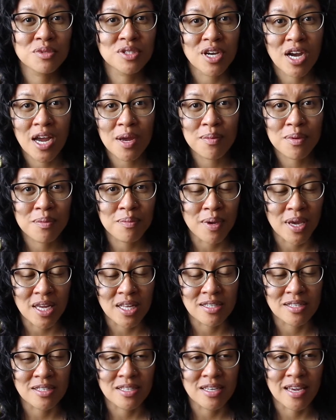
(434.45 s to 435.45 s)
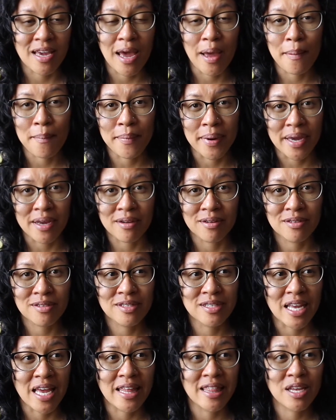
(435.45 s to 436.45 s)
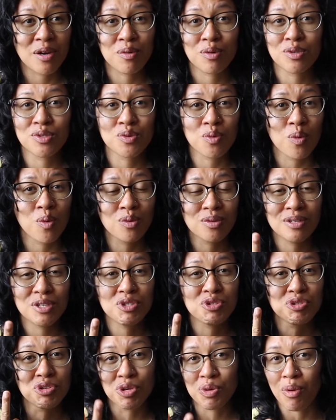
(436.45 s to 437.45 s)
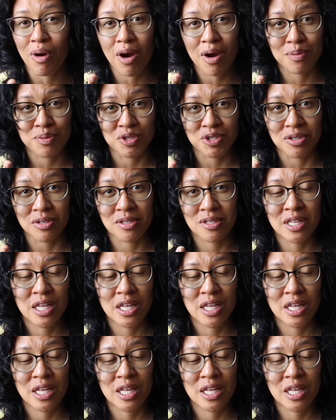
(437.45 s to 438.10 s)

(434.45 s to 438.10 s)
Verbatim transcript: diamond painting at Michael's and there was only two options.